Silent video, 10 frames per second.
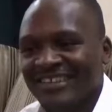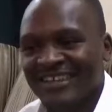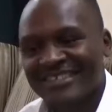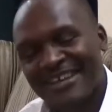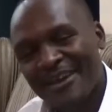In
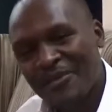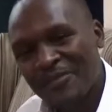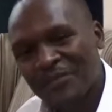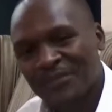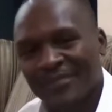that
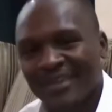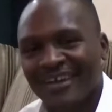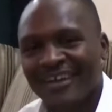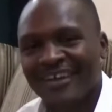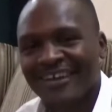time,
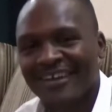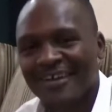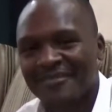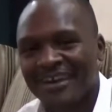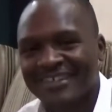I
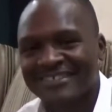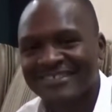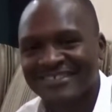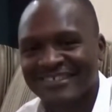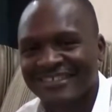have had
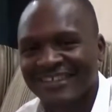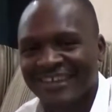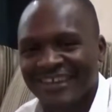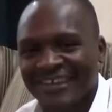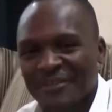
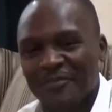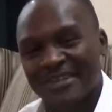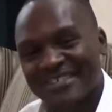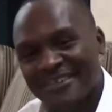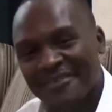the
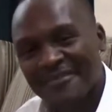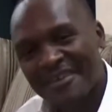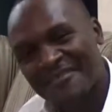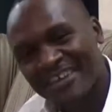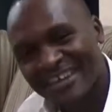pleasure of
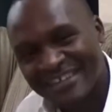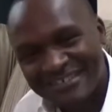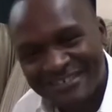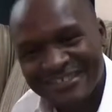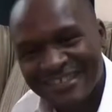having an
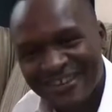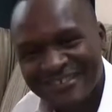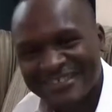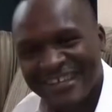extra child.